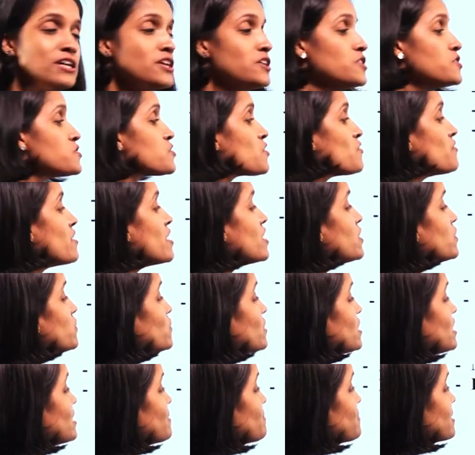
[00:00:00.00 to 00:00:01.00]
So when you
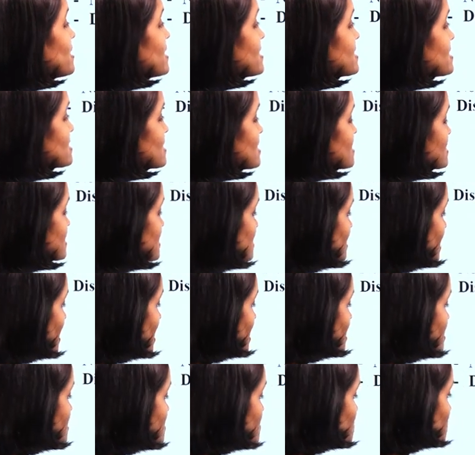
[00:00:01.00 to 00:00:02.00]
immerse this
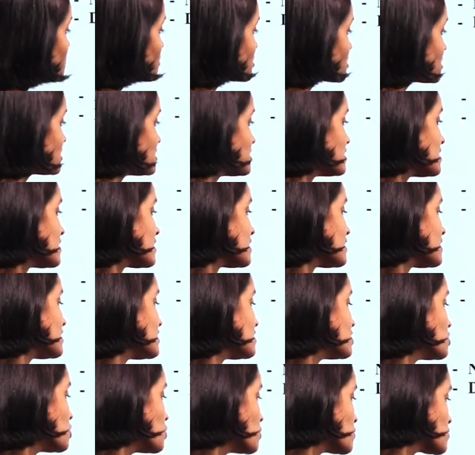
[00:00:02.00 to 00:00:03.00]
glass bottle
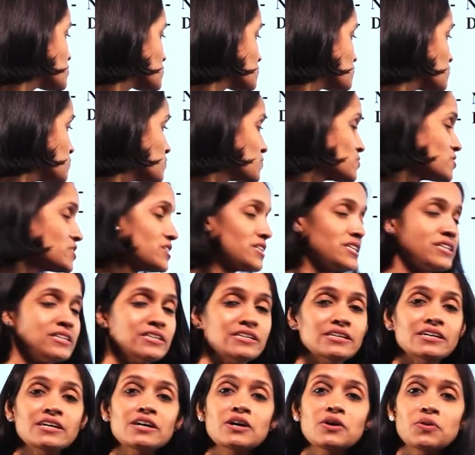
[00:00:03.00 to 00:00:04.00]
in hot
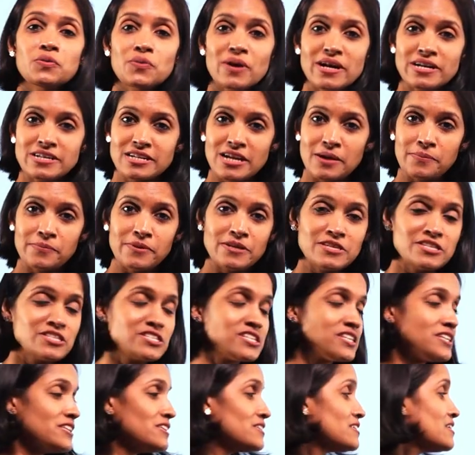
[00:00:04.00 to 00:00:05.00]
water, what happens,
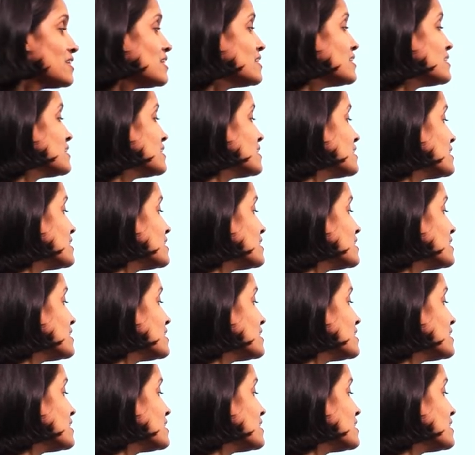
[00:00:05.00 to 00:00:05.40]
children?